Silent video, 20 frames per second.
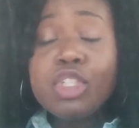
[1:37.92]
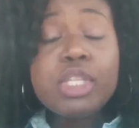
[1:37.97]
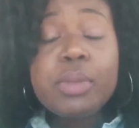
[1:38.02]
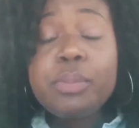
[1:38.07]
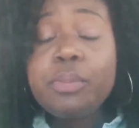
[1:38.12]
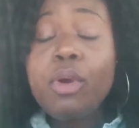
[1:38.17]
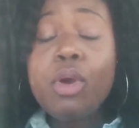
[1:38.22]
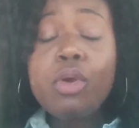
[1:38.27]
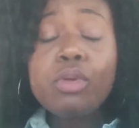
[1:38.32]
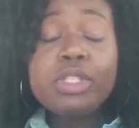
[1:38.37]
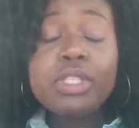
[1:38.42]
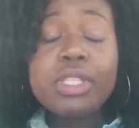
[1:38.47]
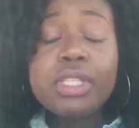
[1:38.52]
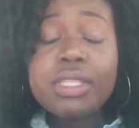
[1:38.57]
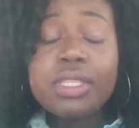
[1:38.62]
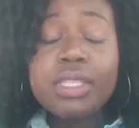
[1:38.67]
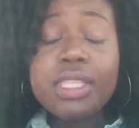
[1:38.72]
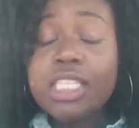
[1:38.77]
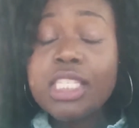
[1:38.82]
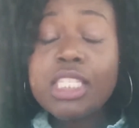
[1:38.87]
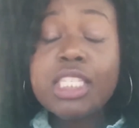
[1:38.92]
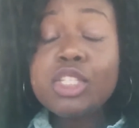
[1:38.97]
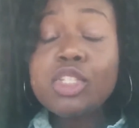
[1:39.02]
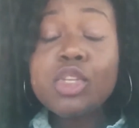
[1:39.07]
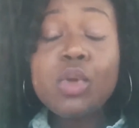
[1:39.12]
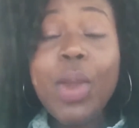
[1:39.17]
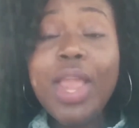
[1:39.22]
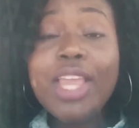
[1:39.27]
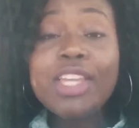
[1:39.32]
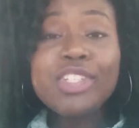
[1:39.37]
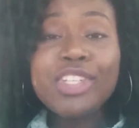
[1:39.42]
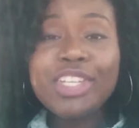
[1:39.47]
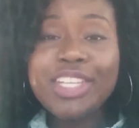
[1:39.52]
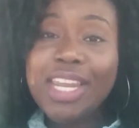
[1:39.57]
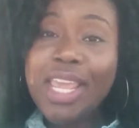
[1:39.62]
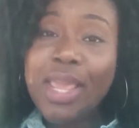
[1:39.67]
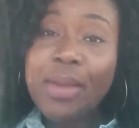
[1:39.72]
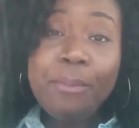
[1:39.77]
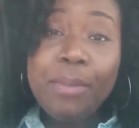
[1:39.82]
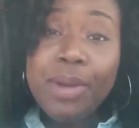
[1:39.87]
just approach the
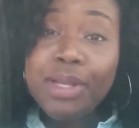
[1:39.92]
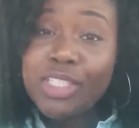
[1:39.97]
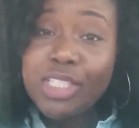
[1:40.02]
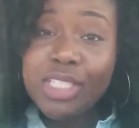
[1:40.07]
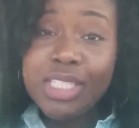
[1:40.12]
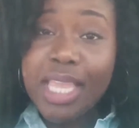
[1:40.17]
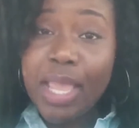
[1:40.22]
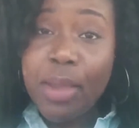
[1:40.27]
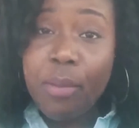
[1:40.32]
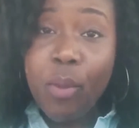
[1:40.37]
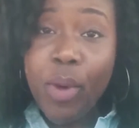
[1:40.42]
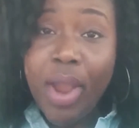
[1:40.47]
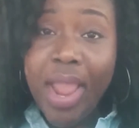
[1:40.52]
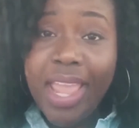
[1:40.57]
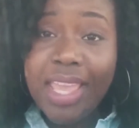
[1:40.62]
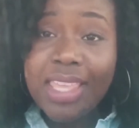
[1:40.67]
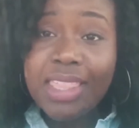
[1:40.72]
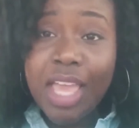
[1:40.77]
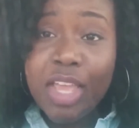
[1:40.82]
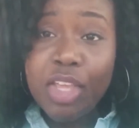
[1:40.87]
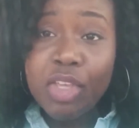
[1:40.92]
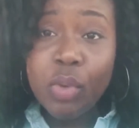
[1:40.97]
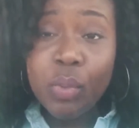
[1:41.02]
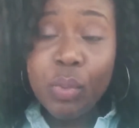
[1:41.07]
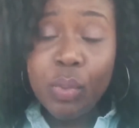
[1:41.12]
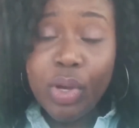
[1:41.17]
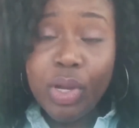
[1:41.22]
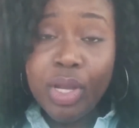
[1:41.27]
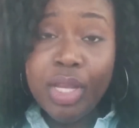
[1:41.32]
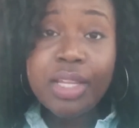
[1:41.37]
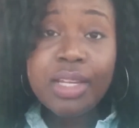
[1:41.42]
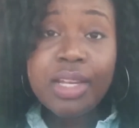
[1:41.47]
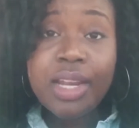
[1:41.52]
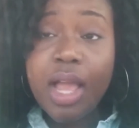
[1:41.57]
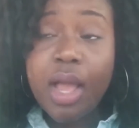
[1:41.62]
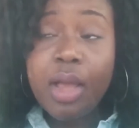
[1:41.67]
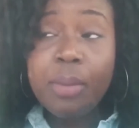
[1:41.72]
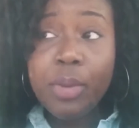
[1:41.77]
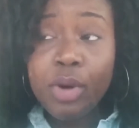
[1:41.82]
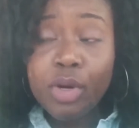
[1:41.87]
situation in much the same way that you would
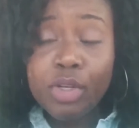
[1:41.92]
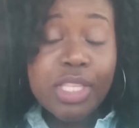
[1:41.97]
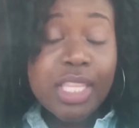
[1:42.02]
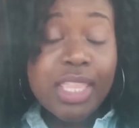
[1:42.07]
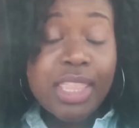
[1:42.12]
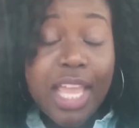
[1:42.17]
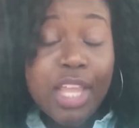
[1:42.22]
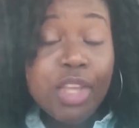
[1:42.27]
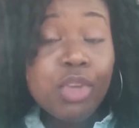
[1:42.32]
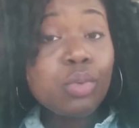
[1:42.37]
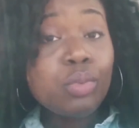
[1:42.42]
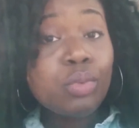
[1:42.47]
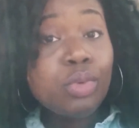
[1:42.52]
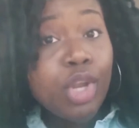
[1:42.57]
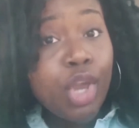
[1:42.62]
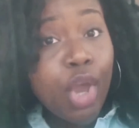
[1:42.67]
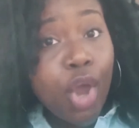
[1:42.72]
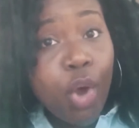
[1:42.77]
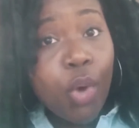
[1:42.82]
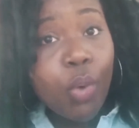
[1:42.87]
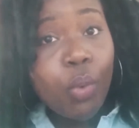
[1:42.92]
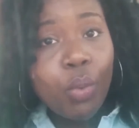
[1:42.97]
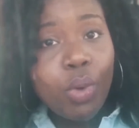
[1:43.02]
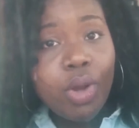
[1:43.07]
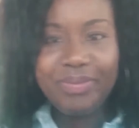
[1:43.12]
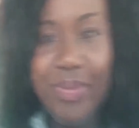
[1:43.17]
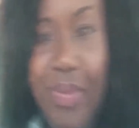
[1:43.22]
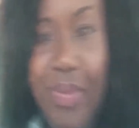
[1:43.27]
a person that you know. When